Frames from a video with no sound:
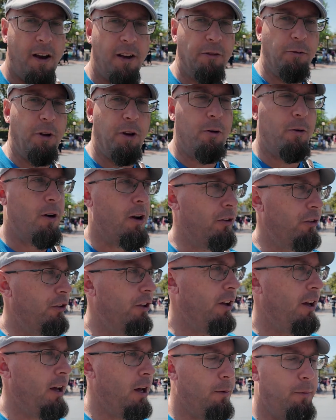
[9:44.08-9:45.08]
right, as we cross
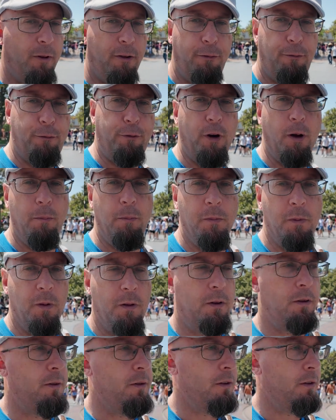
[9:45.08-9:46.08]
the hub from
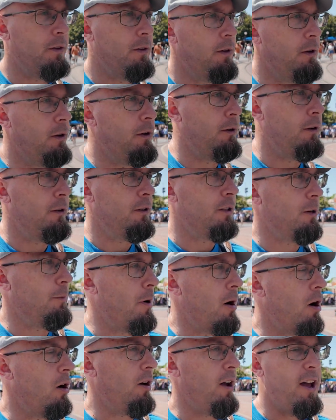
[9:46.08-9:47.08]

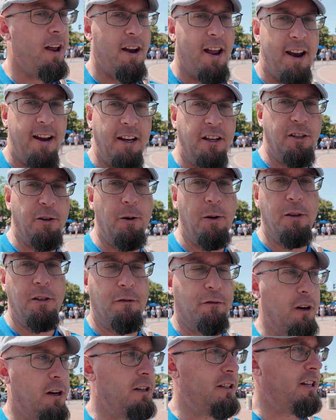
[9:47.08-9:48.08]
Tomorrowland heading towards
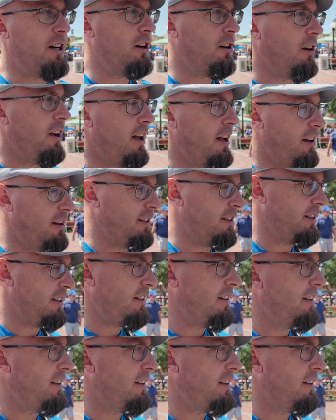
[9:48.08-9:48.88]
Frontierland,